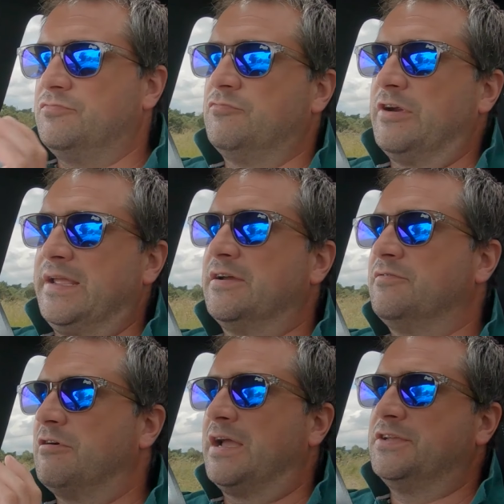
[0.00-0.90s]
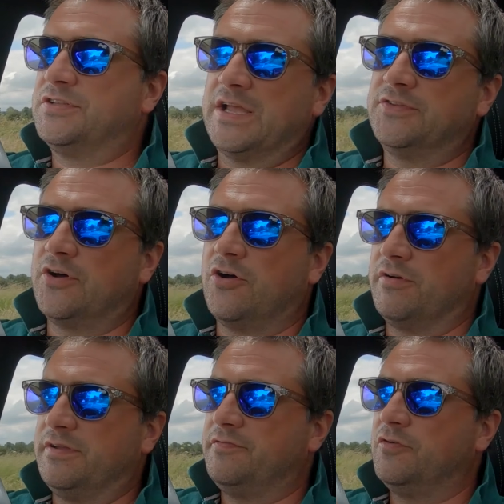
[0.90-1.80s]
rearranged their
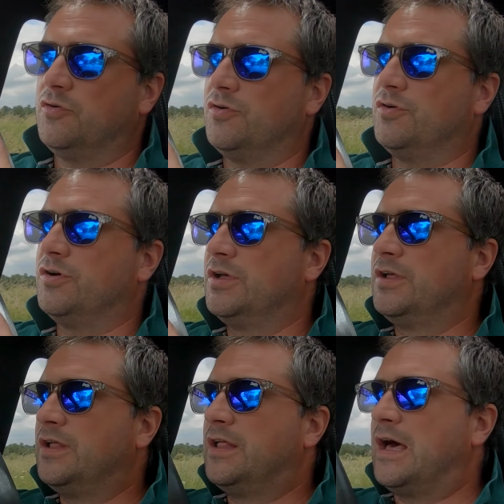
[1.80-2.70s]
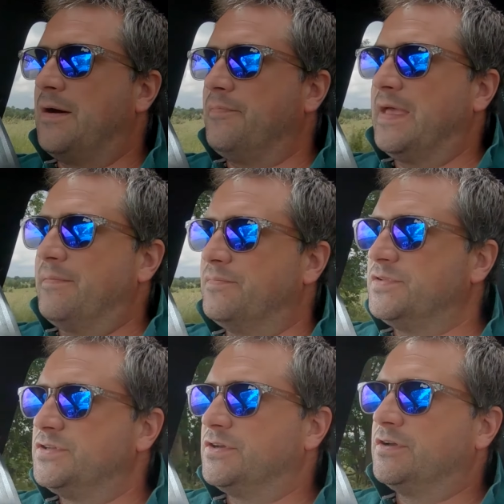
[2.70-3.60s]
diary for um, them
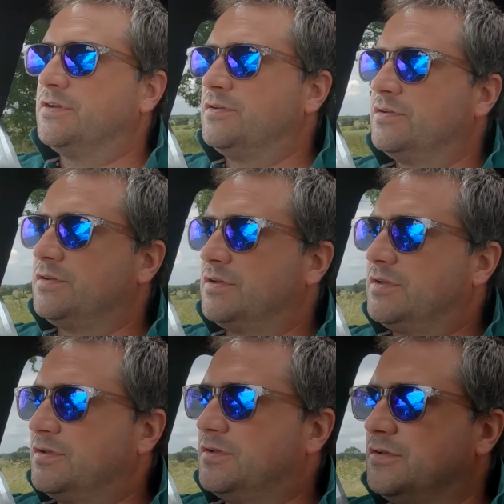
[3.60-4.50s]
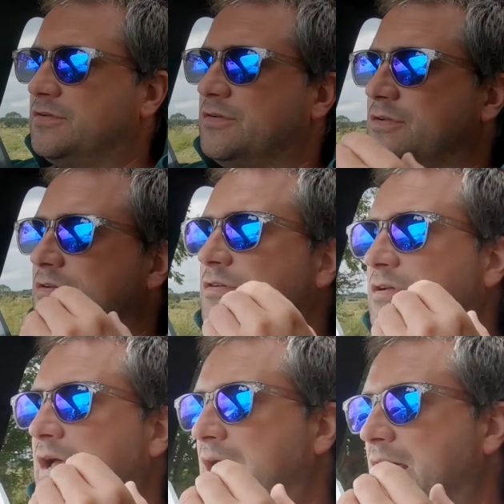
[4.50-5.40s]
to.
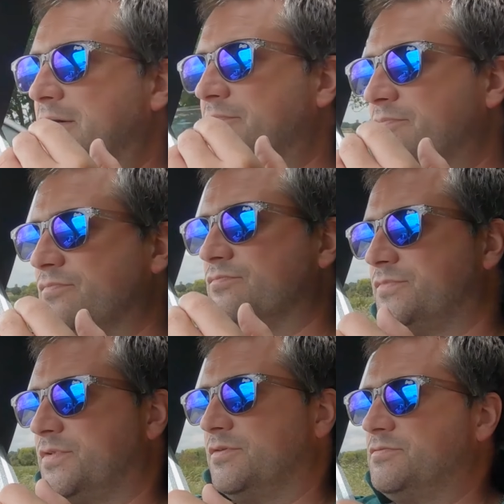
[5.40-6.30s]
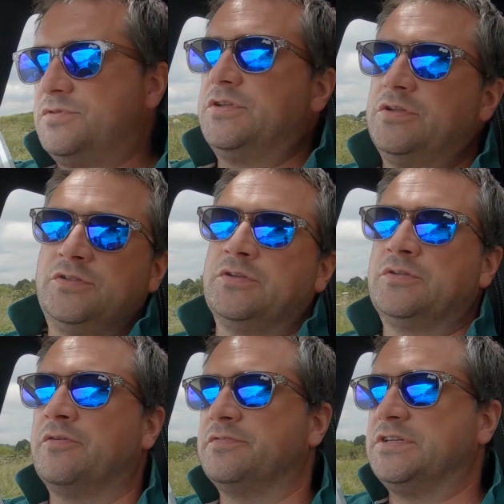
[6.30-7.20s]
Um, d- d-
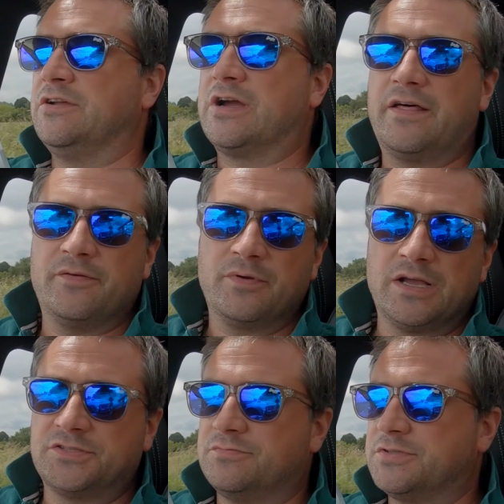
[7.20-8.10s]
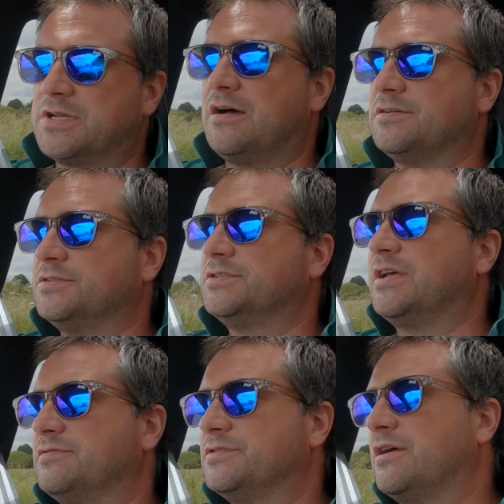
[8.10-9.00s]
obviously look at other customers' cars and
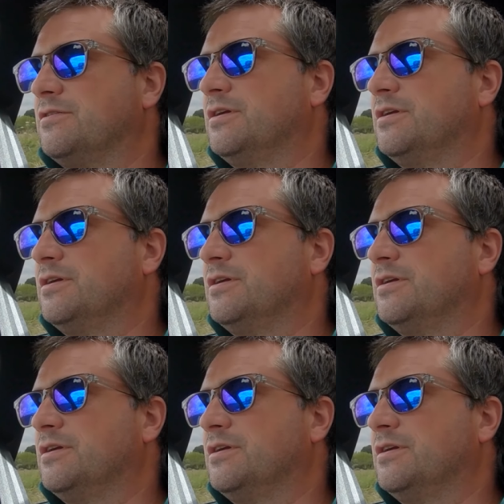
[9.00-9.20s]
stuff. So,